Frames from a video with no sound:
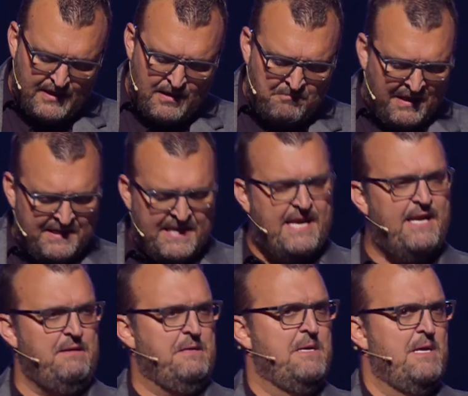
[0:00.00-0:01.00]
Monday,
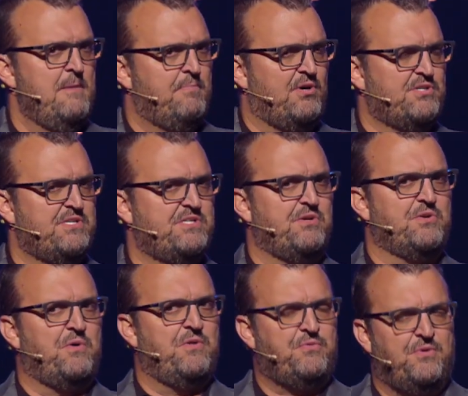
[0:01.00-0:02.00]
person still
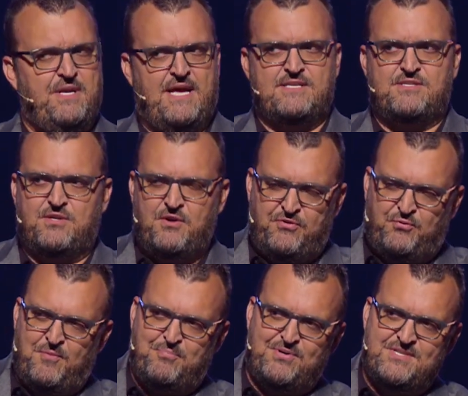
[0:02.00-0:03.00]
going through it has to go through
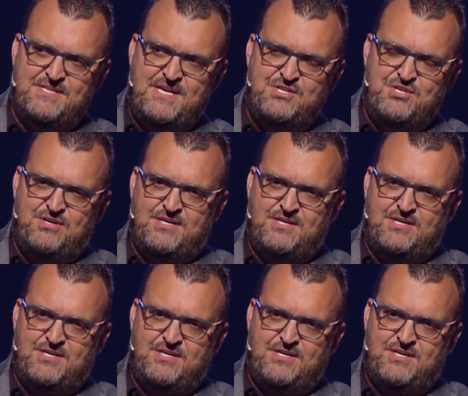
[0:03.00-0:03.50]
a procedure,